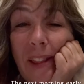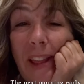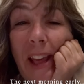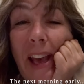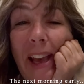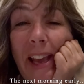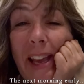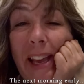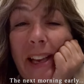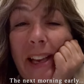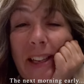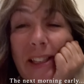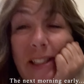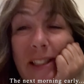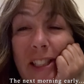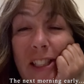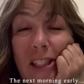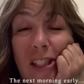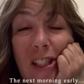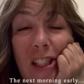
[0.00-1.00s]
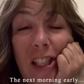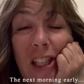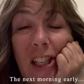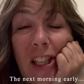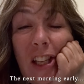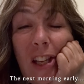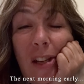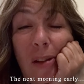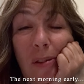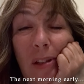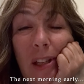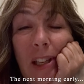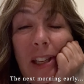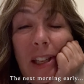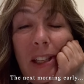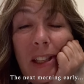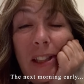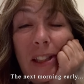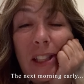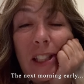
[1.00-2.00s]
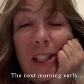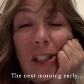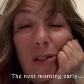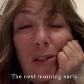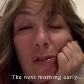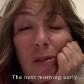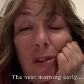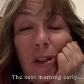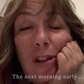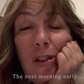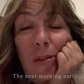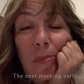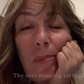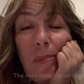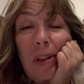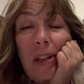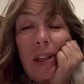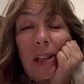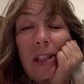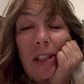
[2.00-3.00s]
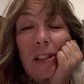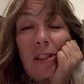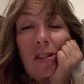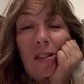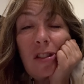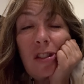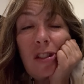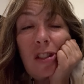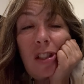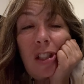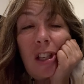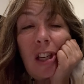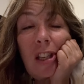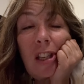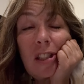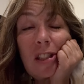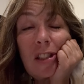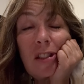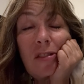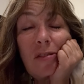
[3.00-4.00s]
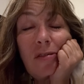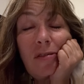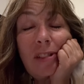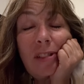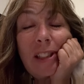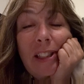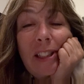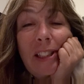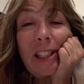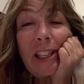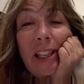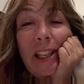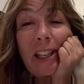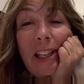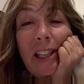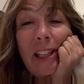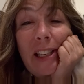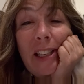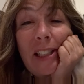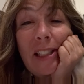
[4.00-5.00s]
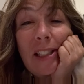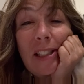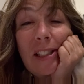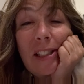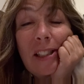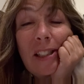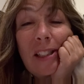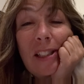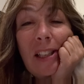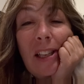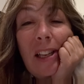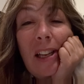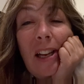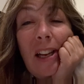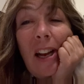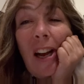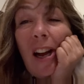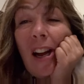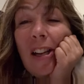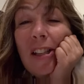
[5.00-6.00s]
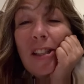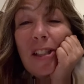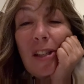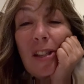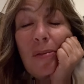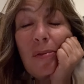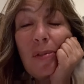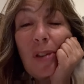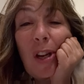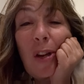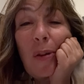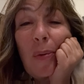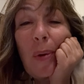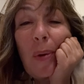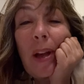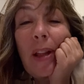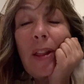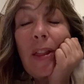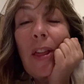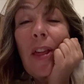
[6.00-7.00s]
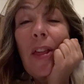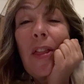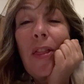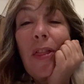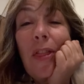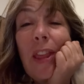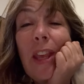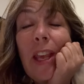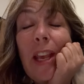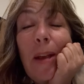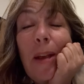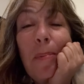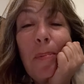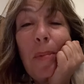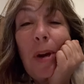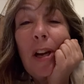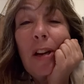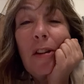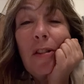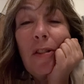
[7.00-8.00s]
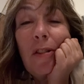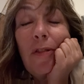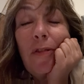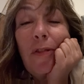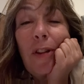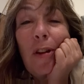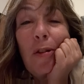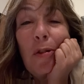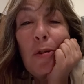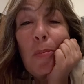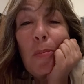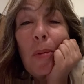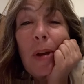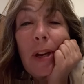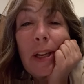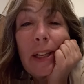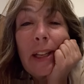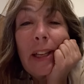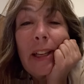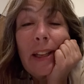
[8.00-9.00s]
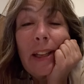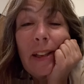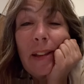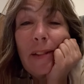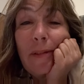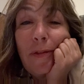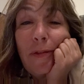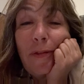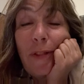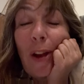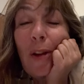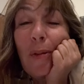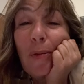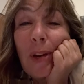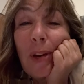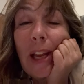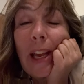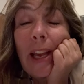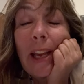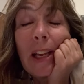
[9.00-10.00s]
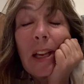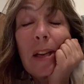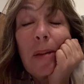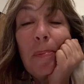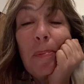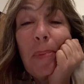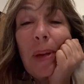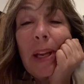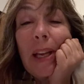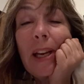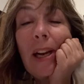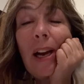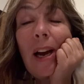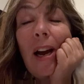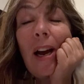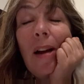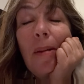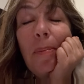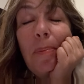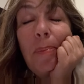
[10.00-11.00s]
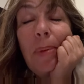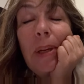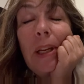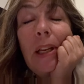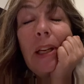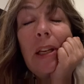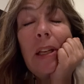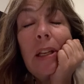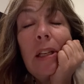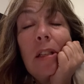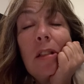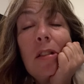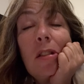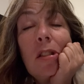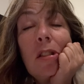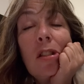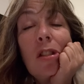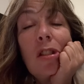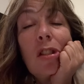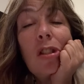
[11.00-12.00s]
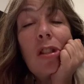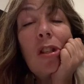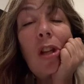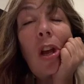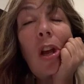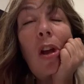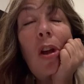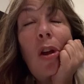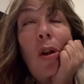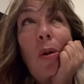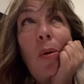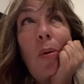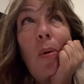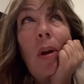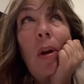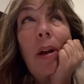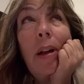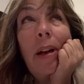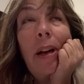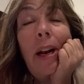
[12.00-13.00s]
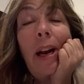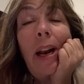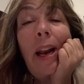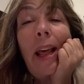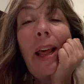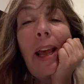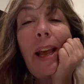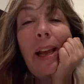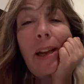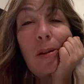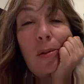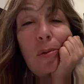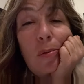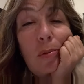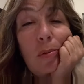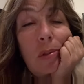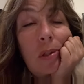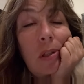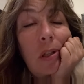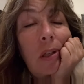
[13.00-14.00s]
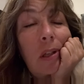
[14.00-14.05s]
That air conditioning unit in this room is just ridiculous. I don't know whether the microphone on my phone here can pick it up, but it is so loud.